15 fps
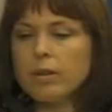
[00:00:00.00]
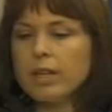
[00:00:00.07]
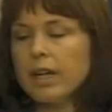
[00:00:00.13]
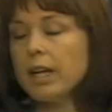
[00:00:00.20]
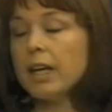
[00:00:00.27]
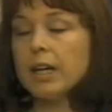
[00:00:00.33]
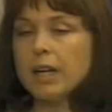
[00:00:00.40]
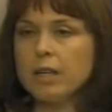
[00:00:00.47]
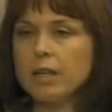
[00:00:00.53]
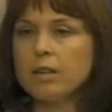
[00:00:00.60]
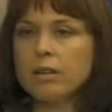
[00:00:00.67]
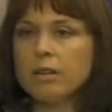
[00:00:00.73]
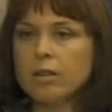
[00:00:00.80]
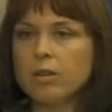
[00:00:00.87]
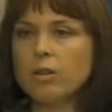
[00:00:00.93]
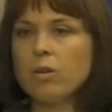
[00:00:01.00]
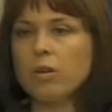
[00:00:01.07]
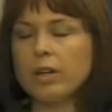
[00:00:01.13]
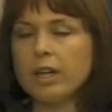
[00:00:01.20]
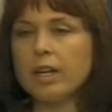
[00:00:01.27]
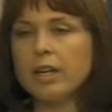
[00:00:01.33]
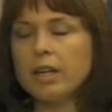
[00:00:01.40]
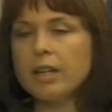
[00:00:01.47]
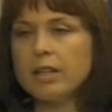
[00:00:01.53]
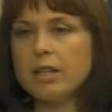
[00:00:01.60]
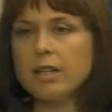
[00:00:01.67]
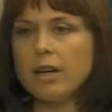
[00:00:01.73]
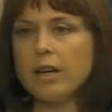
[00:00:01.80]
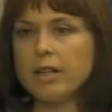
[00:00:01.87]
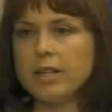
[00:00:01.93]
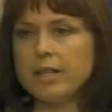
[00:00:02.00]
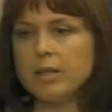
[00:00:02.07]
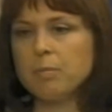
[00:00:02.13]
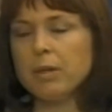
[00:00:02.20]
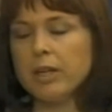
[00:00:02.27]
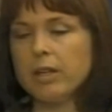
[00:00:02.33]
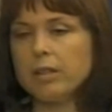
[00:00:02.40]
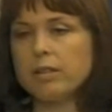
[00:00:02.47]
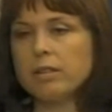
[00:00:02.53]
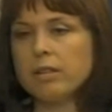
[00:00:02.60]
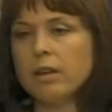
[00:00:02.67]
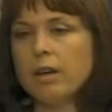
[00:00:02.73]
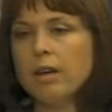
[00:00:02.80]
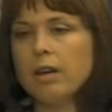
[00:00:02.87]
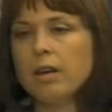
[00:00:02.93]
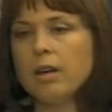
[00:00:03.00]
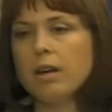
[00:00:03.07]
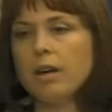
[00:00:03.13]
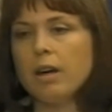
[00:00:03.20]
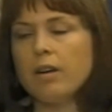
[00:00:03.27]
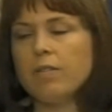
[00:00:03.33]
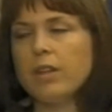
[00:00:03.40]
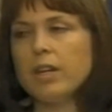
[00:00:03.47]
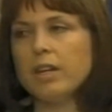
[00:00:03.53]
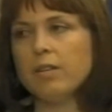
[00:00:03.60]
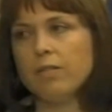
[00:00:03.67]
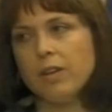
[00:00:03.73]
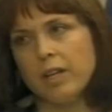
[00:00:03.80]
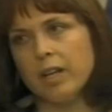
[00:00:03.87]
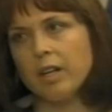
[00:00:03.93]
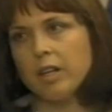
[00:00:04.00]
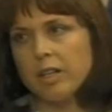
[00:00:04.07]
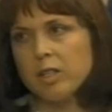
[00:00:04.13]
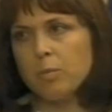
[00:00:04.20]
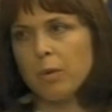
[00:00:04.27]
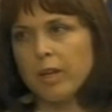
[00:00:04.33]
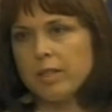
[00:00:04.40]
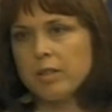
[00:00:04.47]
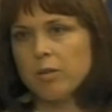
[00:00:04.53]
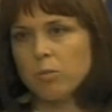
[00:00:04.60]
hitting or kicking his peers. That if he could express